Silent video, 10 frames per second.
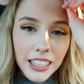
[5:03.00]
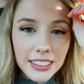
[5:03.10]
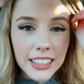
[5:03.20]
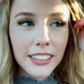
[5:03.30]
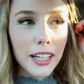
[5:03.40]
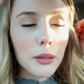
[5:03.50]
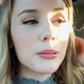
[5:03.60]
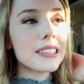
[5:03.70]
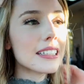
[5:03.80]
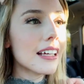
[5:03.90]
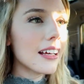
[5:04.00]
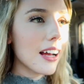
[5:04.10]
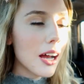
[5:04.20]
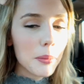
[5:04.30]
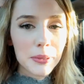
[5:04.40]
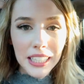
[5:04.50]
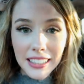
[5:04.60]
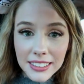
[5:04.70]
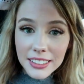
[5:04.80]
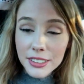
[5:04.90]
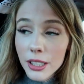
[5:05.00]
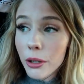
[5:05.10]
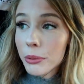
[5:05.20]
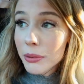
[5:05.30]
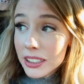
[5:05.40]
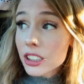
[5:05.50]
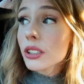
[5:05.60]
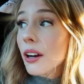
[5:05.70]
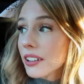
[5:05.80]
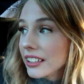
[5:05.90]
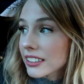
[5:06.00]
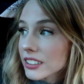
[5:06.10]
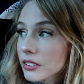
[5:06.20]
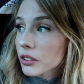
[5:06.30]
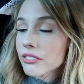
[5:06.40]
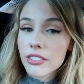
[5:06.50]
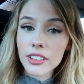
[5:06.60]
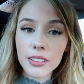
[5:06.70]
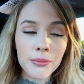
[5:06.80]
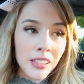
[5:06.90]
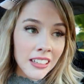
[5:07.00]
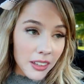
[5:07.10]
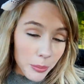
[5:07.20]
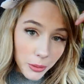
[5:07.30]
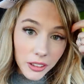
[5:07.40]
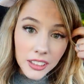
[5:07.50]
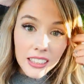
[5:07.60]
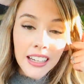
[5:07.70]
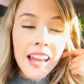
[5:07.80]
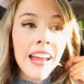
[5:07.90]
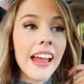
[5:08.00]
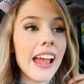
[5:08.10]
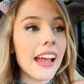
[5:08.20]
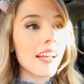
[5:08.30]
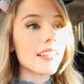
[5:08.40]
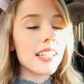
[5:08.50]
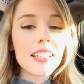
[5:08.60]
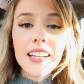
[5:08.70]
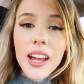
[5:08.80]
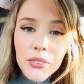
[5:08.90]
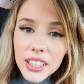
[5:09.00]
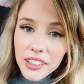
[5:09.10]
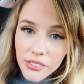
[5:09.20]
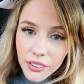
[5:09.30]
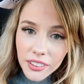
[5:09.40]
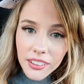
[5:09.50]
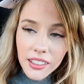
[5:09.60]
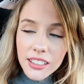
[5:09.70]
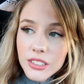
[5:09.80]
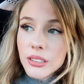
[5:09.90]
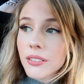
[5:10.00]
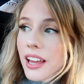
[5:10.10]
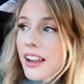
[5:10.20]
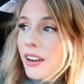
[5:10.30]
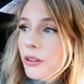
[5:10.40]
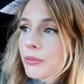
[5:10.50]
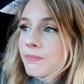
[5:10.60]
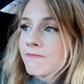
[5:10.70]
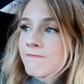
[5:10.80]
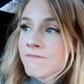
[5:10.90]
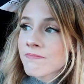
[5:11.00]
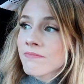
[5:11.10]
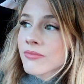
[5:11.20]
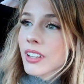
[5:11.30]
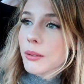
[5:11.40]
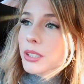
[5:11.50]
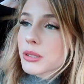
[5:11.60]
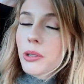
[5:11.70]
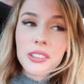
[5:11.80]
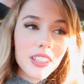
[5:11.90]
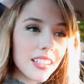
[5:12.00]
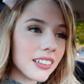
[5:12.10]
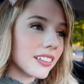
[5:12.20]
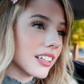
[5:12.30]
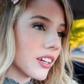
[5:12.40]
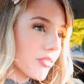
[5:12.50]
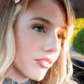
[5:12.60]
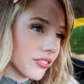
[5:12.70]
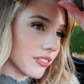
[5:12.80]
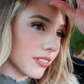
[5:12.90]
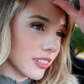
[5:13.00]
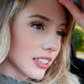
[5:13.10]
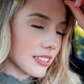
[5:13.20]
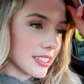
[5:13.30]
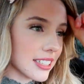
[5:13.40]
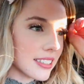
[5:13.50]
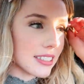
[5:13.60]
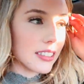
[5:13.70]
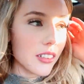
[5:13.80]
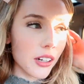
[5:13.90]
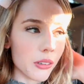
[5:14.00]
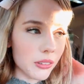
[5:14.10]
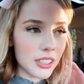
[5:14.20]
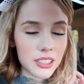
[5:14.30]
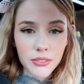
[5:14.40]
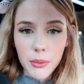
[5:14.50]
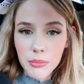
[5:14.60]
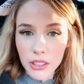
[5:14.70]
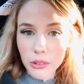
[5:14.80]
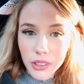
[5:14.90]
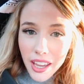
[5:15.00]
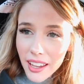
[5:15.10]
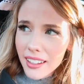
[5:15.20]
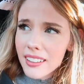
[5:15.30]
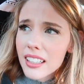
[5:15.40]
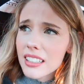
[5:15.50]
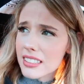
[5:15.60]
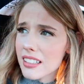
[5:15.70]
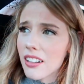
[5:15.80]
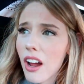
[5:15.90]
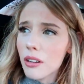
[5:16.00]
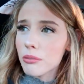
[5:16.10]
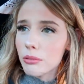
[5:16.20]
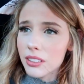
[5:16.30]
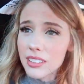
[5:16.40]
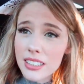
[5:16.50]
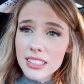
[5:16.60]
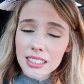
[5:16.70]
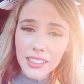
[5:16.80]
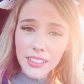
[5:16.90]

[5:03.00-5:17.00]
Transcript: Okay, teacups, update. So we went to Target to look for the book and they didn't have it either. And so now, I'm just wondering if since, you know, it's from the UK, is it not released